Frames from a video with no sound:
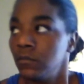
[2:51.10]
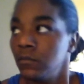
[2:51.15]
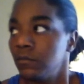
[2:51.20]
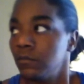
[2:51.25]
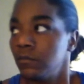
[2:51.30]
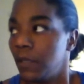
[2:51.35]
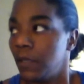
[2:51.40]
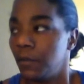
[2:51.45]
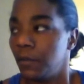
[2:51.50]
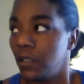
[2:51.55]

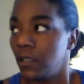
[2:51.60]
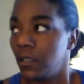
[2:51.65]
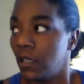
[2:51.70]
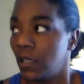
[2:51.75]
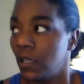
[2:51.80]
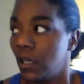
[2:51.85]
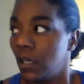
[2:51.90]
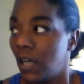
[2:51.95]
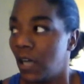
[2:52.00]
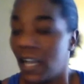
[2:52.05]
maybe
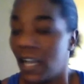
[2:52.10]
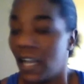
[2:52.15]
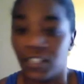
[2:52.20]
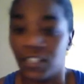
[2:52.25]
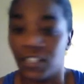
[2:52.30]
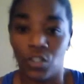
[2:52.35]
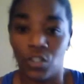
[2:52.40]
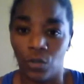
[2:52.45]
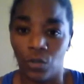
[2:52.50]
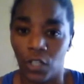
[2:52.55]
high
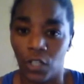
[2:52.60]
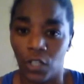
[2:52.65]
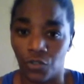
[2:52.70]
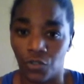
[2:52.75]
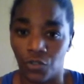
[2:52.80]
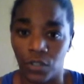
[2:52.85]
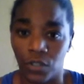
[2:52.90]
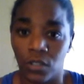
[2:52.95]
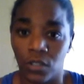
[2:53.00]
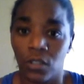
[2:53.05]

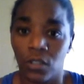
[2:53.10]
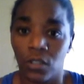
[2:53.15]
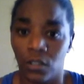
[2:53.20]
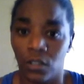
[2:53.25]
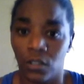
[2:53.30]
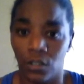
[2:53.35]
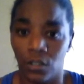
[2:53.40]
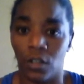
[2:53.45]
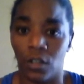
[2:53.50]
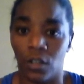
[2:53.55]
200s,
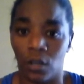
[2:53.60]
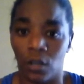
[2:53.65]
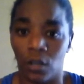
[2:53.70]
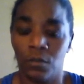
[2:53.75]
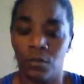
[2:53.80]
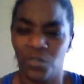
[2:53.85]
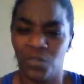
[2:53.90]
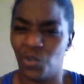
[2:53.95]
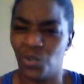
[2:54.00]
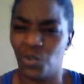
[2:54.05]
you know,
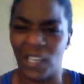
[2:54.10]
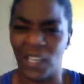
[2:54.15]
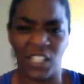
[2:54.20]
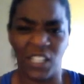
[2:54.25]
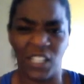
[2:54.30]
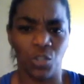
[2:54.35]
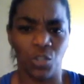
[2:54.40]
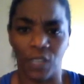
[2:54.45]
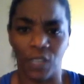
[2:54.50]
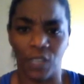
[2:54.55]

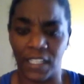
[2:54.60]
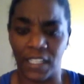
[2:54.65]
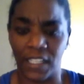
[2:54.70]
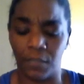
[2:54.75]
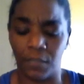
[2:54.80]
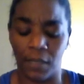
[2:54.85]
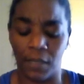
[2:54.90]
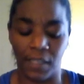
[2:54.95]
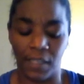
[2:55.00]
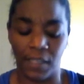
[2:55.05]
280, 290
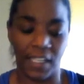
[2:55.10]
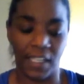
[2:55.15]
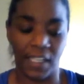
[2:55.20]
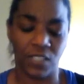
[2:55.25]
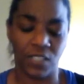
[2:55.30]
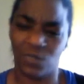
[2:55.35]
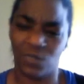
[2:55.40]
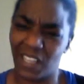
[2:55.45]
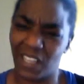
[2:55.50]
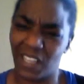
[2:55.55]
maybe. And I
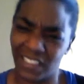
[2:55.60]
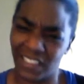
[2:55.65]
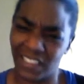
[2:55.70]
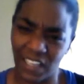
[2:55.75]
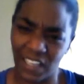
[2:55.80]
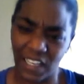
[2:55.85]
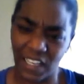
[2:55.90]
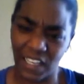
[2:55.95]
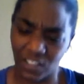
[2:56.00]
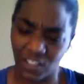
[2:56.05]

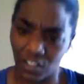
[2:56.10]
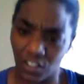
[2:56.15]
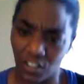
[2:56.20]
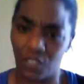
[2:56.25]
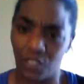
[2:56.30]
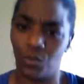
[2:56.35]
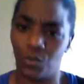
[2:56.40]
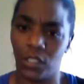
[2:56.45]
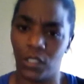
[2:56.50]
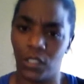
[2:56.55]
think I
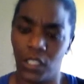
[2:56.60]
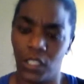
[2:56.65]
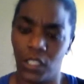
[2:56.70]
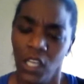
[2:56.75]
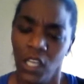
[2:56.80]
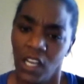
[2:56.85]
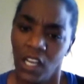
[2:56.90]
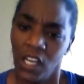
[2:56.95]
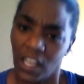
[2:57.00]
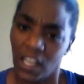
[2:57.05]
started really
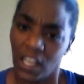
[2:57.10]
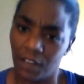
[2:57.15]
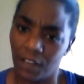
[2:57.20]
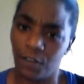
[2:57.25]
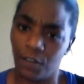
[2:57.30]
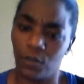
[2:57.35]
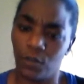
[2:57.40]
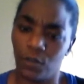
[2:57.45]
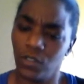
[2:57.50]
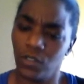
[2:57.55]
kind of
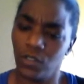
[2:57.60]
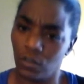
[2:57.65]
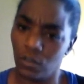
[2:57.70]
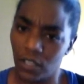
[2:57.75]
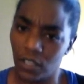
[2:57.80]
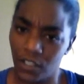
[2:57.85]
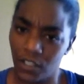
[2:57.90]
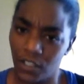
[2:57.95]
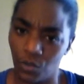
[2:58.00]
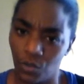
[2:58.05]

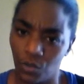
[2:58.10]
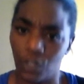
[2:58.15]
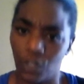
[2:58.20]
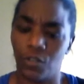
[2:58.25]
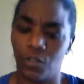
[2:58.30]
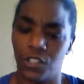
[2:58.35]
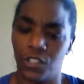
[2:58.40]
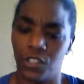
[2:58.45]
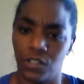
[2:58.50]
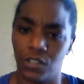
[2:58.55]
doing
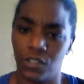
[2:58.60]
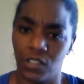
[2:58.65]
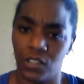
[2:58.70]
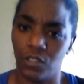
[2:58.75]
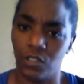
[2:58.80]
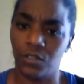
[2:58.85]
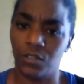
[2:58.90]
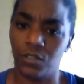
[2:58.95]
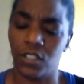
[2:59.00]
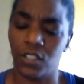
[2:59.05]
crunches and
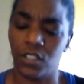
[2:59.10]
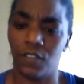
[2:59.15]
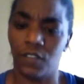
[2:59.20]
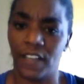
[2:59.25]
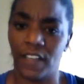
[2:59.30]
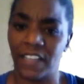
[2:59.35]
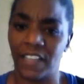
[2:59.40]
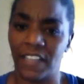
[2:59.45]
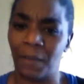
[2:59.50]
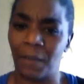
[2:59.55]
little stuff
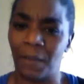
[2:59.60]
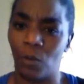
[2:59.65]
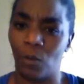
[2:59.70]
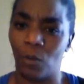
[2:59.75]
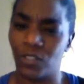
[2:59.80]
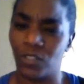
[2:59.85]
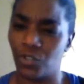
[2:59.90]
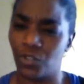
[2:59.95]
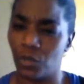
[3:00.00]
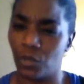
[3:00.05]
like that. I
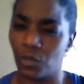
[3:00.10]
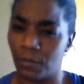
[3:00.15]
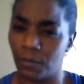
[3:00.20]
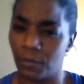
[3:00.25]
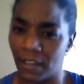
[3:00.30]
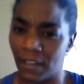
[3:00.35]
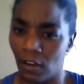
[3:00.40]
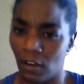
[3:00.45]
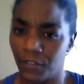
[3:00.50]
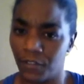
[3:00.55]
wasn't doing them
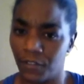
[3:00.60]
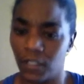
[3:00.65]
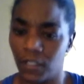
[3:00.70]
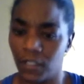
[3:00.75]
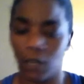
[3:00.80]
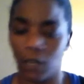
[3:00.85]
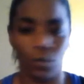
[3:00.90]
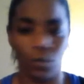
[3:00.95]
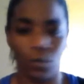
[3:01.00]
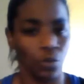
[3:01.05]
that often.
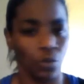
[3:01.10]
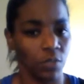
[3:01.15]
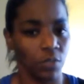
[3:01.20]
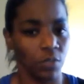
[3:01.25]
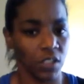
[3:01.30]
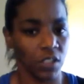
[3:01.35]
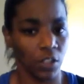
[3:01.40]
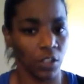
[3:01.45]
I would do them just a